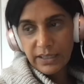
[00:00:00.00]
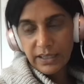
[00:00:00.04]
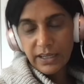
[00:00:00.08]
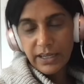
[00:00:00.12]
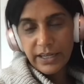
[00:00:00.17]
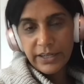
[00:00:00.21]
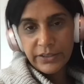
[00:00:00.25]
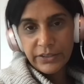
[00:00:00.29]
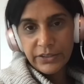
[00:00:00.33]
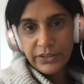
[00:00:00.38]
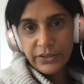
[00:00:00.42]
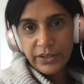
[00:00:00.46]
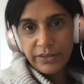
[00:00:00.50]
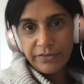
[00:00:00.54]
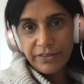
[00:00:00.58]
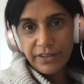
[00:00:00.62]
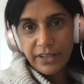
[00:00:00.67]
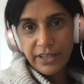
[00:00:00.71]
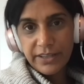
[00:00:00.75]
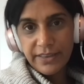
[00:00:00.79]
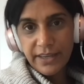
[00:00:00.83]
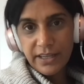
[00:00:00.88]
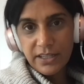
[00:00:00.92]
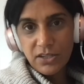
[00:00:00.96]
I don't know. I feel
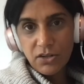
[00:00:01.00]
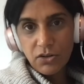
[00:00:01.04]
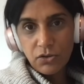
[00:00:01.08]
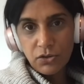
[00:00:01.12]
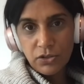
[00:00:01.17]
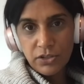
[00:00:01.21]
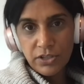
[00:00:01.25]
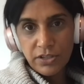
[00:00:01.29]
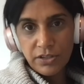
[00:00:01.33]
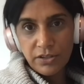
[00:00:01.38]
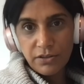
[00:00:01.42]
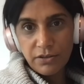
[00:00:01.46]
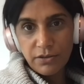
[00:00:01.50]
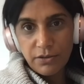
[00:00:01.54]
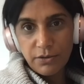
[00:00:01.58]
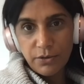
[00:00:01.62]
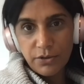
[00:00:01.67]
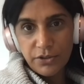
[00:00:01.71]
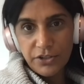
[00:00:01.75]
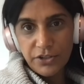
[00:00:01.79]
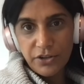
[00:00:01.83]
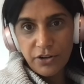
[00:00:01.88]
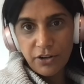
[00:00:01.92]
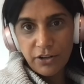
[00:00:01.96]
like that's horse
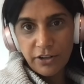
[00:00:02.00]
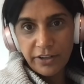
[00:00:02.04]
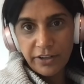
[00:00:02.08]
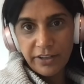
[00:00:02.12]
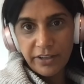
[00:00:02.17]
carting